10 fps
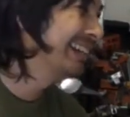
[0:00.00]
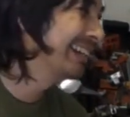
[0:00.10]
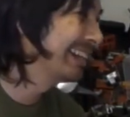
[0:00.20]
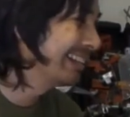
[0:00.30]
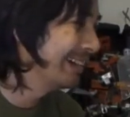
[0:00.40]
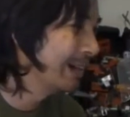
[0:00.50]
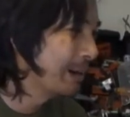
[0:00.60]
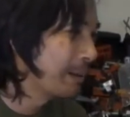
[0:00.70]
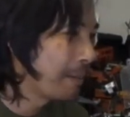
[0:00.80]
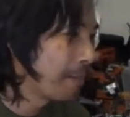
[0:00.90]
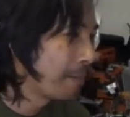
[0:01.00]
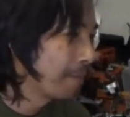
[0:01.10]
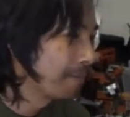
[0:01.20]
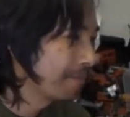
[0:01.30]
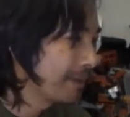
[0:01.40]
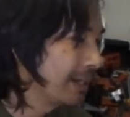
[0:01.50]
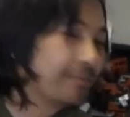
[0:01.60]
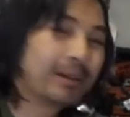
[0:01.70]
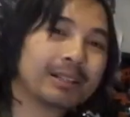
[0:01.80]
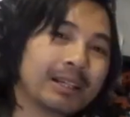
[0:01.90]
and uh, and
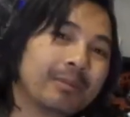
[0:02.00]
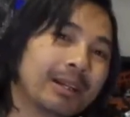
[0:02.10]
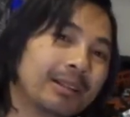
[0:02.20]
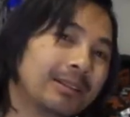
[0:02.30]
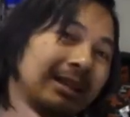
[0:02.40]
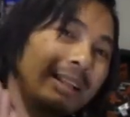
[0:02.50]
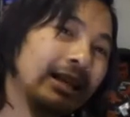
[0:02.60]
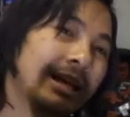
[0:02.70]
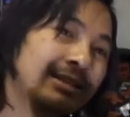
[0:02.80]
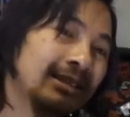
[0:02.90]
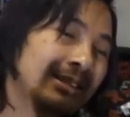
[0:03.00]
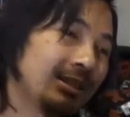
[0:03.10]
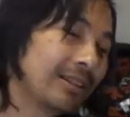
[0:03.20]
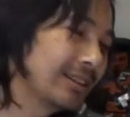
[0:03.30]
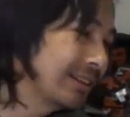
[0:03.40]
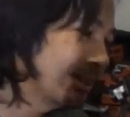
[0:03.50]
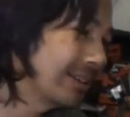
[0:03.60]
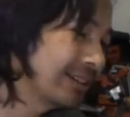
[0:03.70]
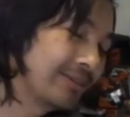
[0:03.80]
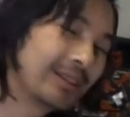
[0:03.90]
by the time I get to that last section, the
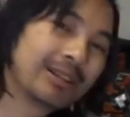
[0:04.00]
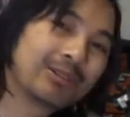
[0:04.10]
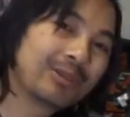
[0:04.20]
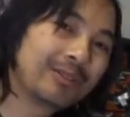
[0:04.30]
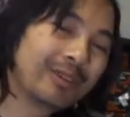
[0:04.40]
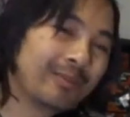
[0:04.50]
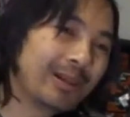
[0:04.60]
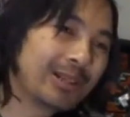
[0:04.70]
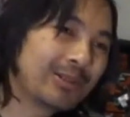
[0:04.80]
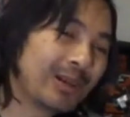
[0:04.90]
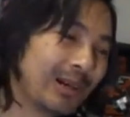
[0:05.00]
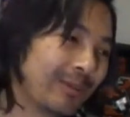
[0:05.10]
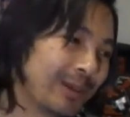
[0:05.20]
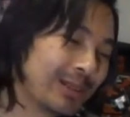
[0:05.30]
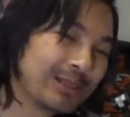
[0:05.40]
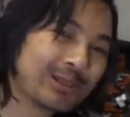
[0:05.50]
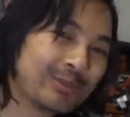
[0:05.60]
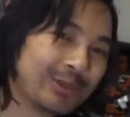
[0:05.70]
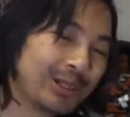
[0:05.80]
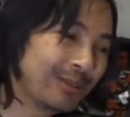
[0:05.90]
section that we hit 25 miles per hour because of
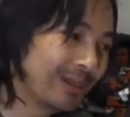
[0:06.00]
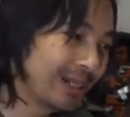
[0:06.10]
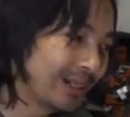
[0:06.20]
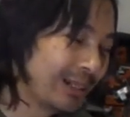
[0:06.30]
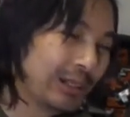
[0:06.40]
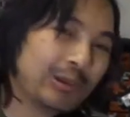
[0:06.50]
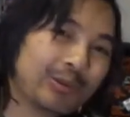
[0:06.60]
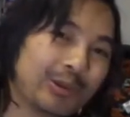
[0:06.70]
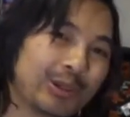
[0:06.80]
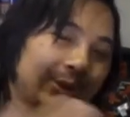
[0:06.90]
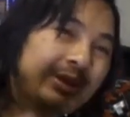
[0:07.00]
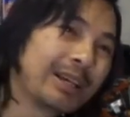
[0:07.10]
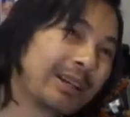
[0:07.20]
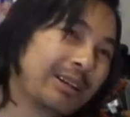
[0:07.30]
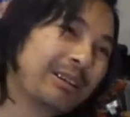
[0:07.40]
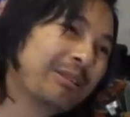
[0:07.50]
thermal cutback, we're doing like